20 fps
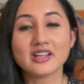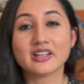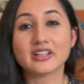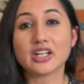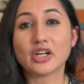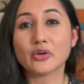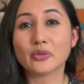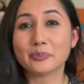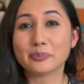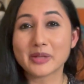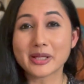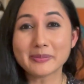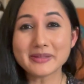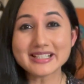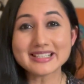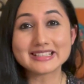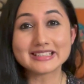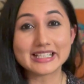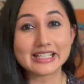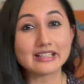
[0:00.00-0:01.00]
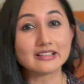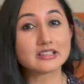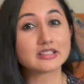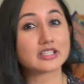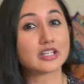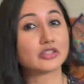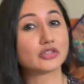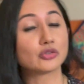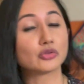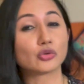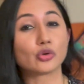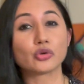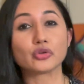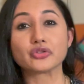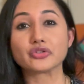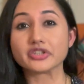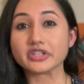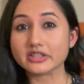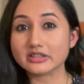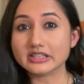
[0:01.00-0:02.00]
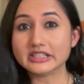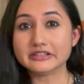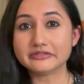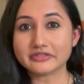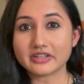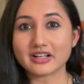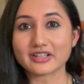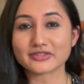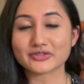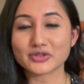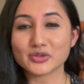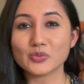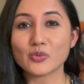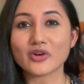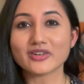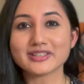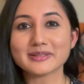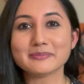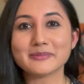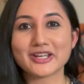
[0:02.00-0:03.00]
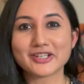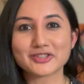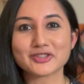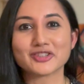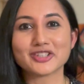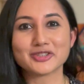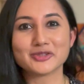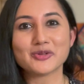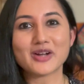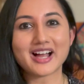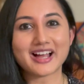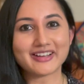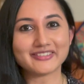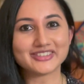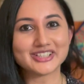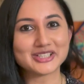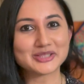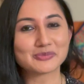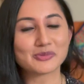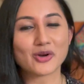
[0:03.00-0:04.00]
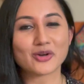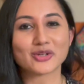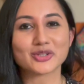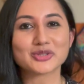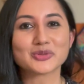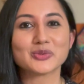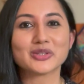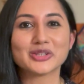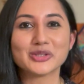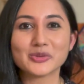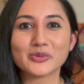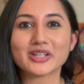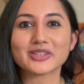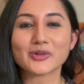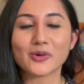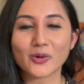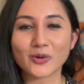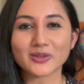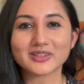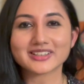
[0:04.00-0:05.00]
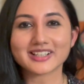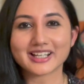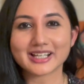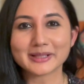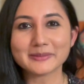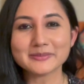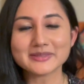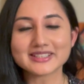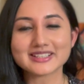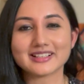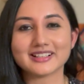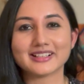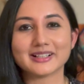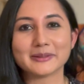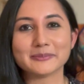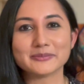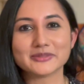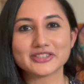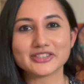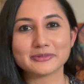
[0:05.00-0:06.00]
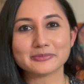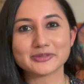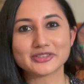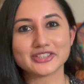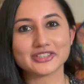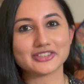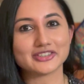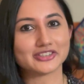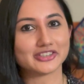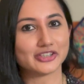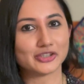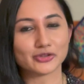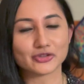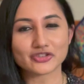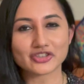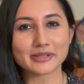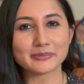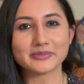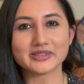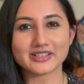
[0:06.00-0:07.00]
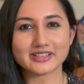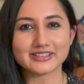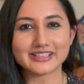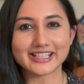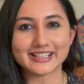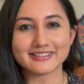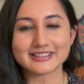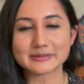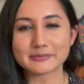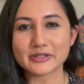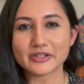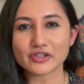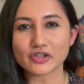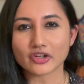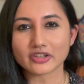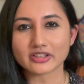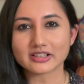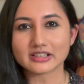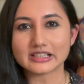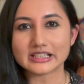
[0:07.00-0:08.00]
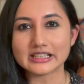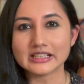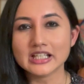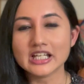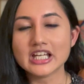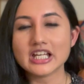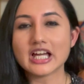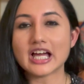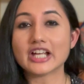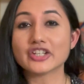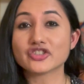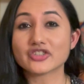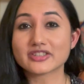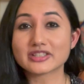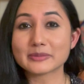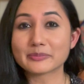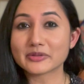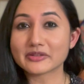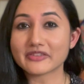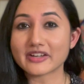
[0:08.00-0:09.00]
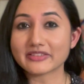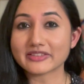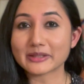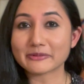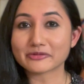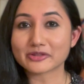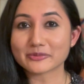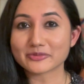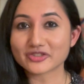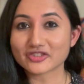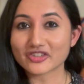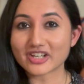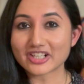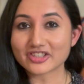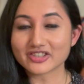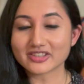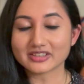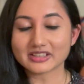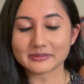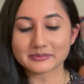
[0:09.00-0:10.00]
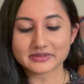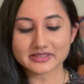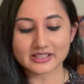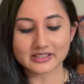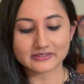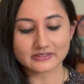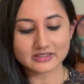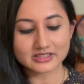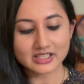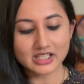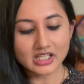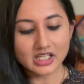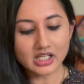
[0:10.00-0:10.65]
Now, babies' nails tend to grow really fast, so you want to make sure that you have these products with you at all times to trim their nails periodically and just to prevent them from scratching themselves.